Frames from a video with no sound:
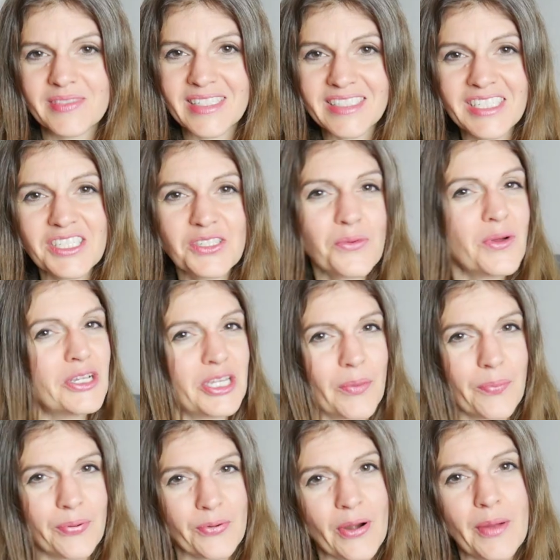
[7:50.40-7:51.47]
This is the one you
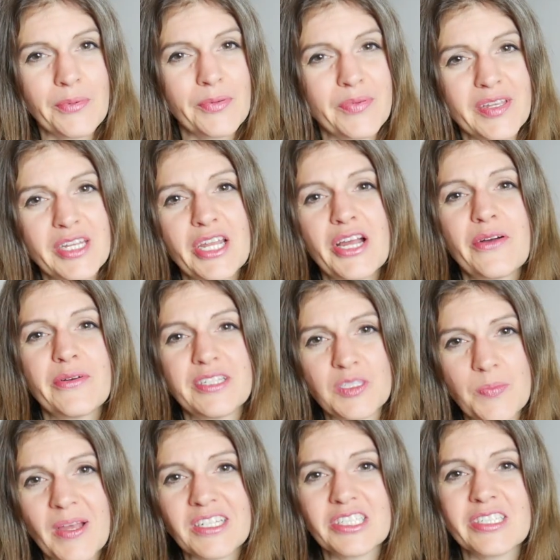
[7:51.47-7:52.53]
probably know,
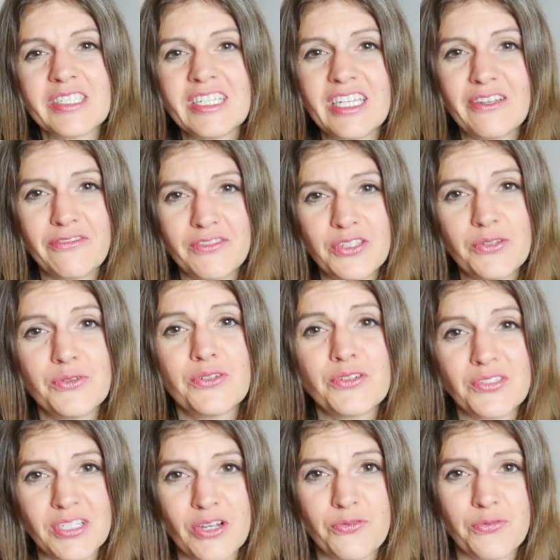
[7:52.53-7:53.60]
especially if you
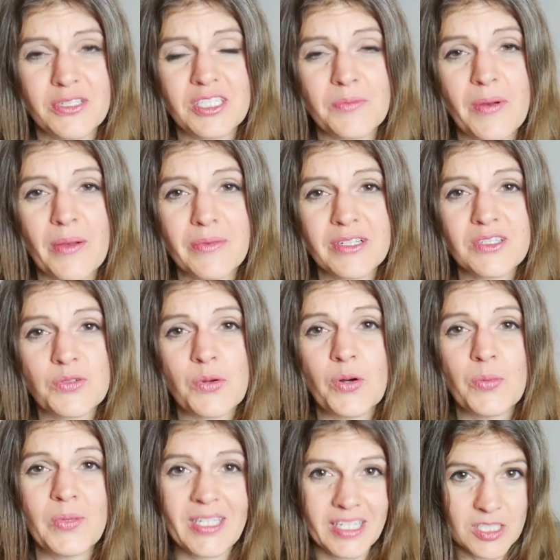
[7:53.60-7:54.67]
yourself went to public
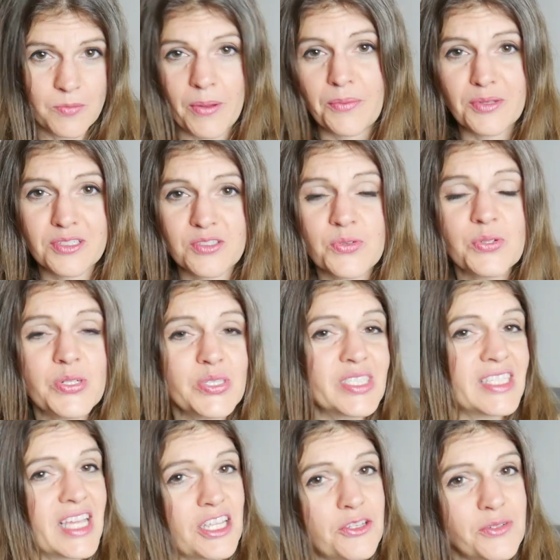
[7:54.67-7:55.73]
school, because public schools,
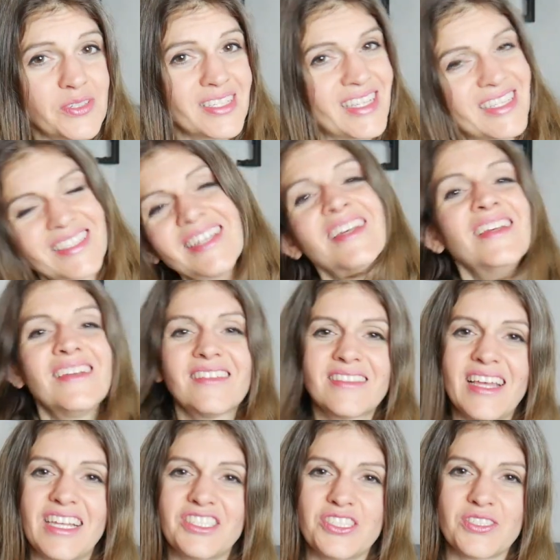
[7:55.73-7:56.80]
they use this.
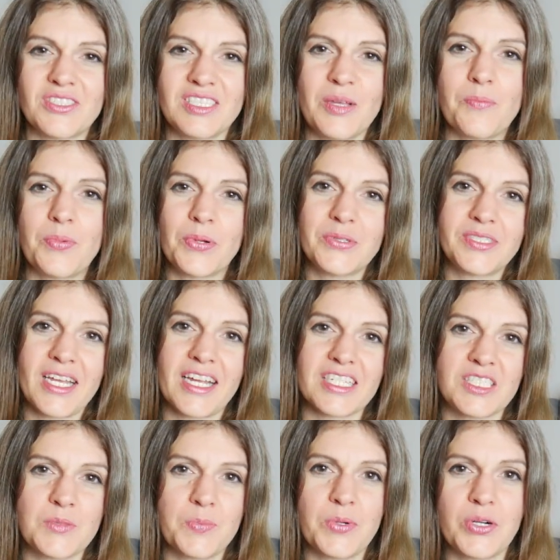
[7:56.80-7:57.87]
That's your simple
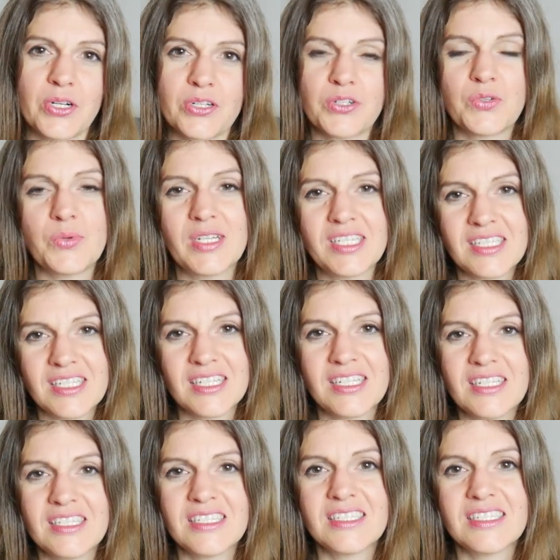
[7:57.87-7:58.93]
textbook,
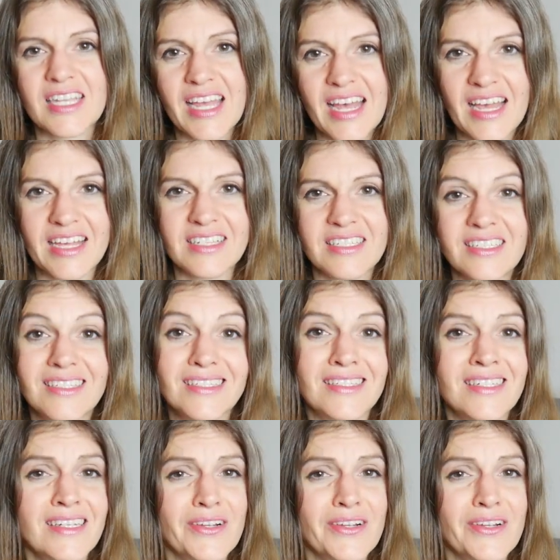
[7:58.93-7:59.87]
quizzes, tests,